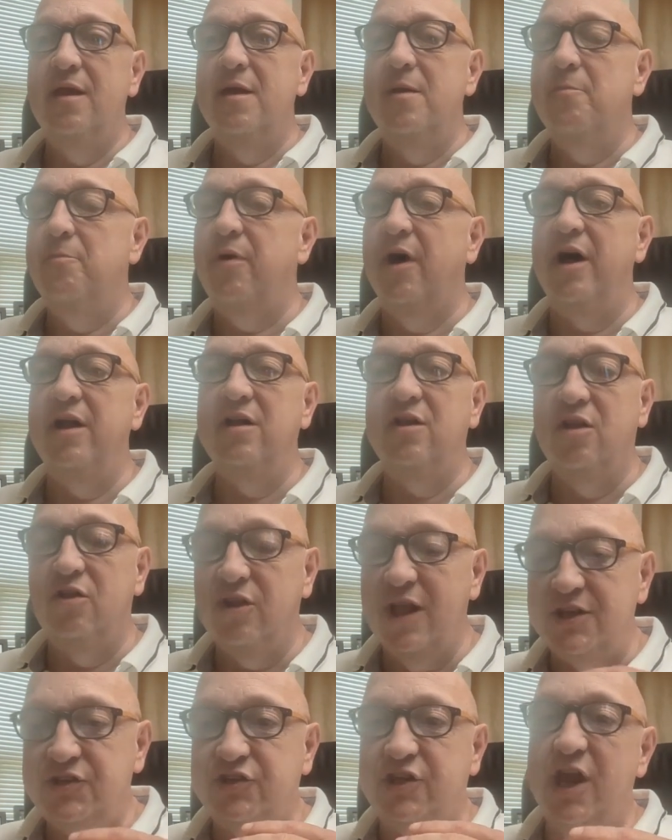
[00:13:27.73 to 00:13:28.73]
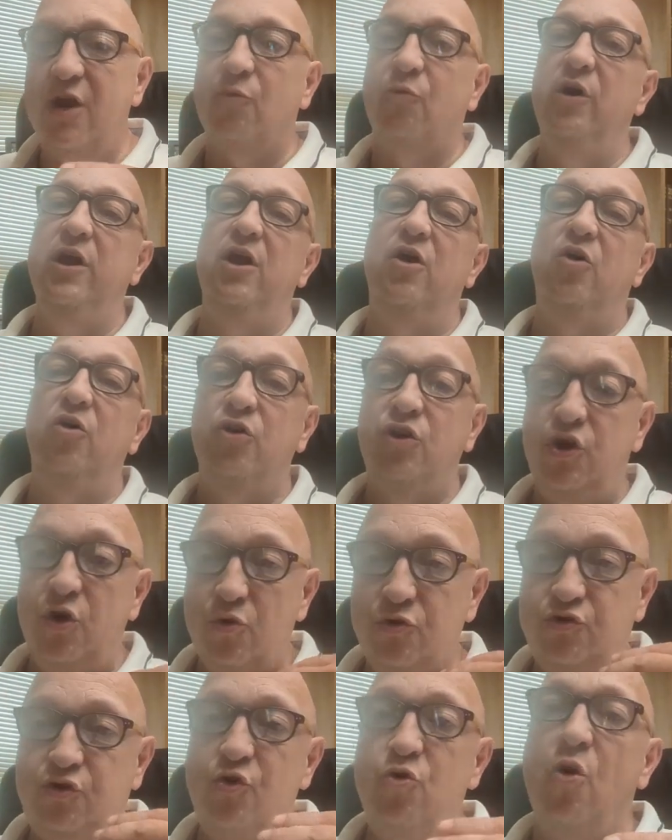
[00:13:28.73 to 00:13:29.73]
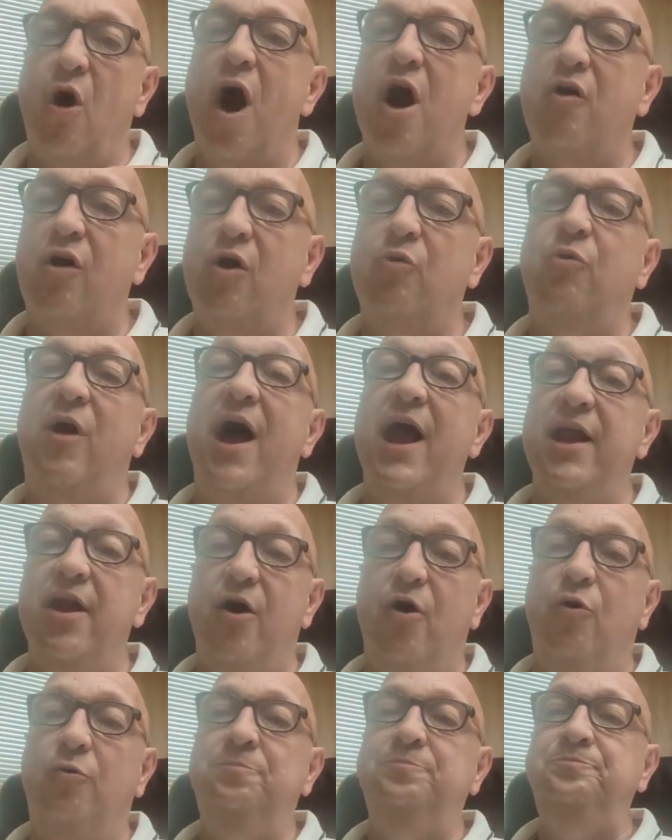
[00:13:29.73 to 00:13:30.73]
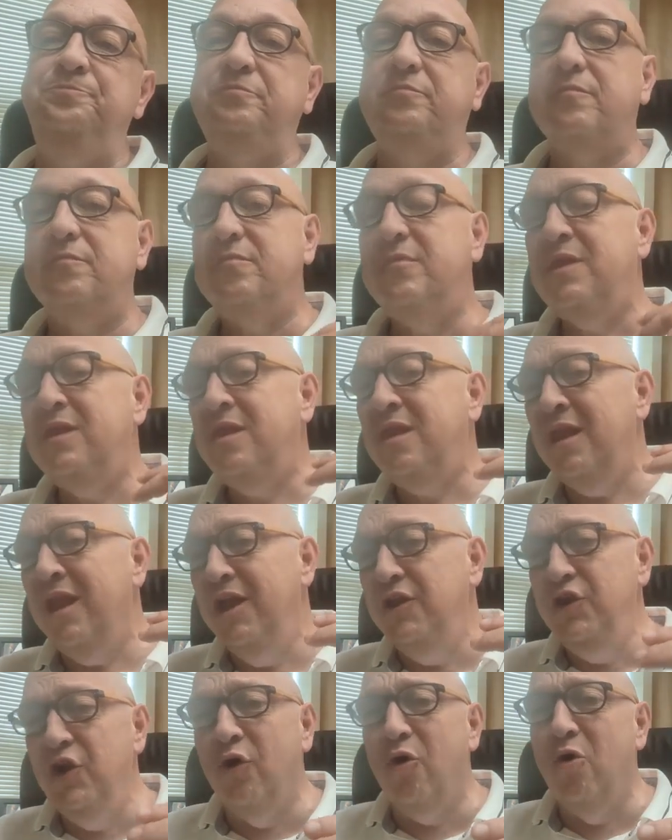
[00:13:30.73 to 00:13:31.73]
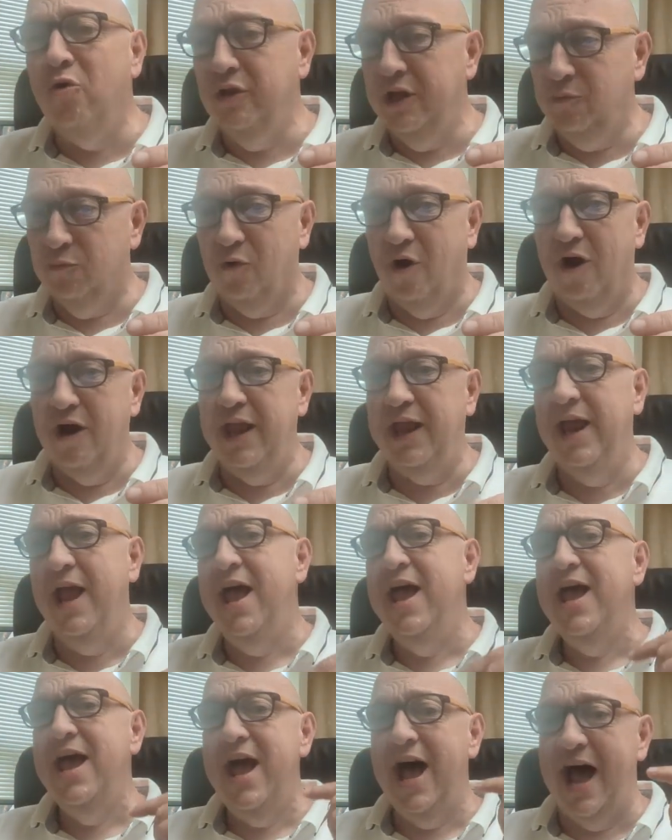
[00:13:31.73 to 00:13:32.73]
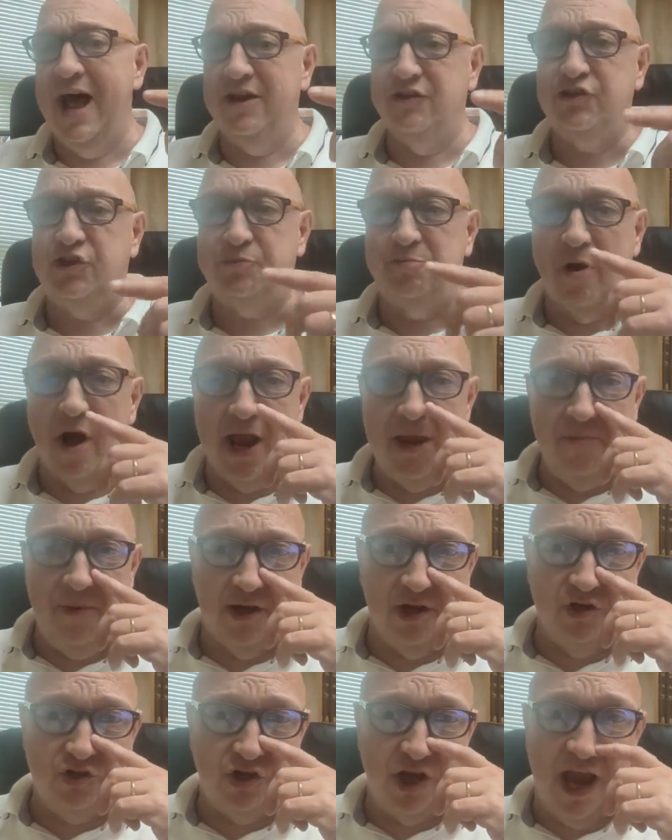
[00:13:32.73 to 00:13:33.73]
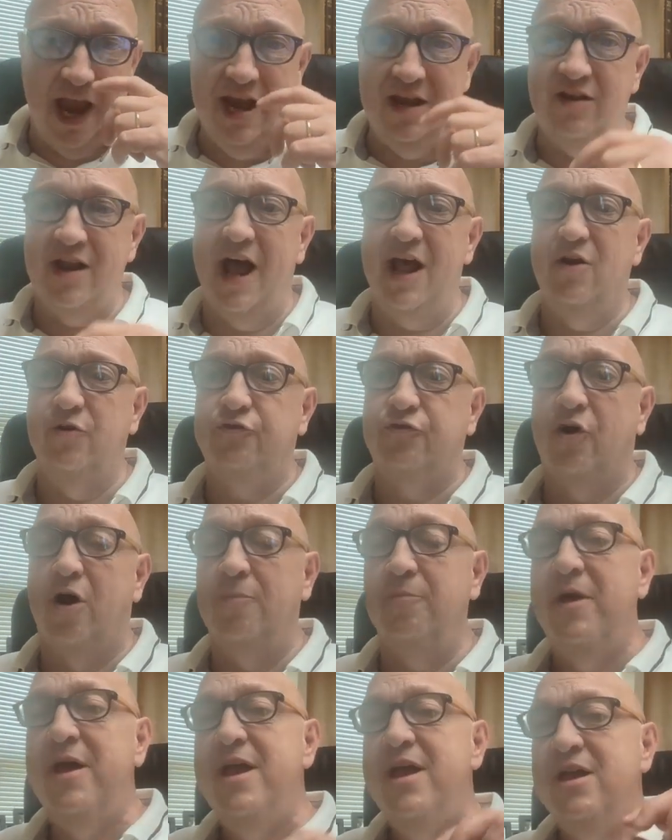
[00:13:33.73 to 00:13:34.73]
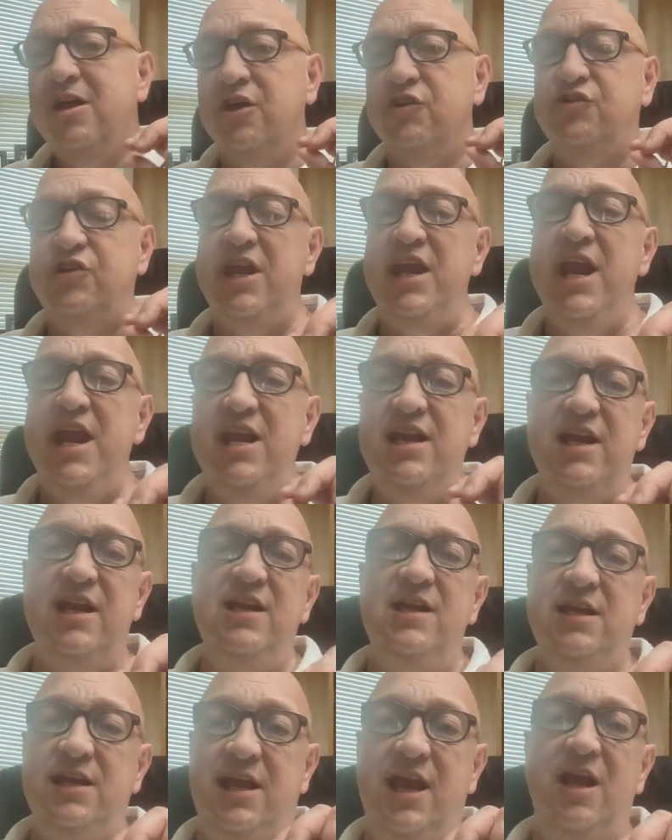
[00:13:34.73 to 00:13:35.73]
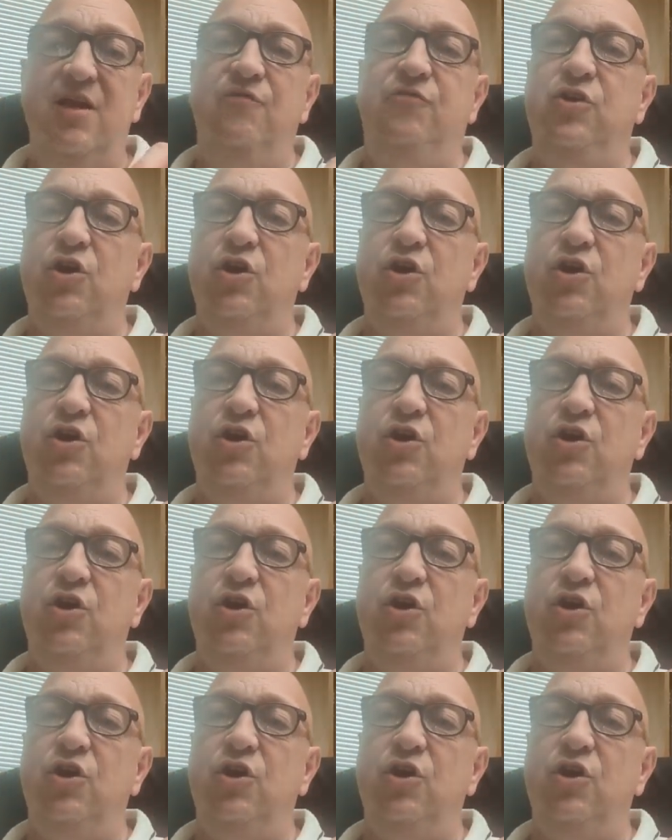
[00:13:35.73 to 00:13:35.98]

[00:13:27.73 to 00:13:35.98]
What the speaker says: But let's get real. You two are a rhino, and you're only running out of spite because you hate Donald Trump because he didn't give